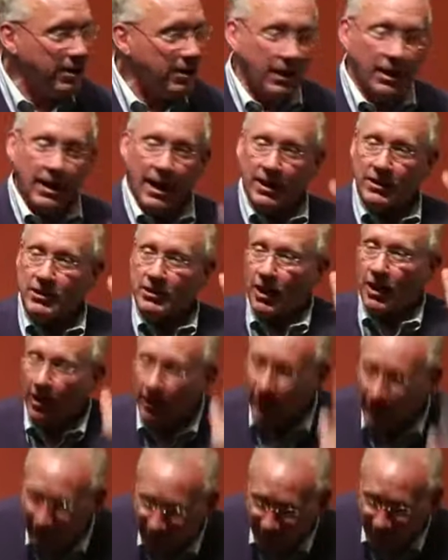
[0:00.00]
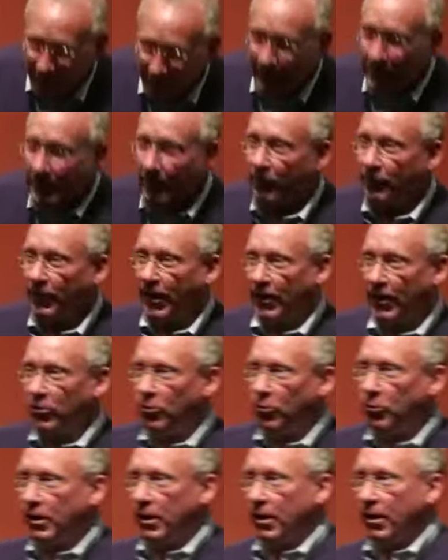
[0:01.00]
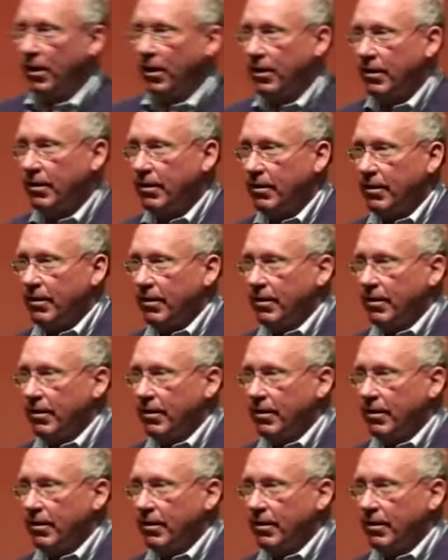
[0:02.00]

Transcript: I think God has clearly defined who we are.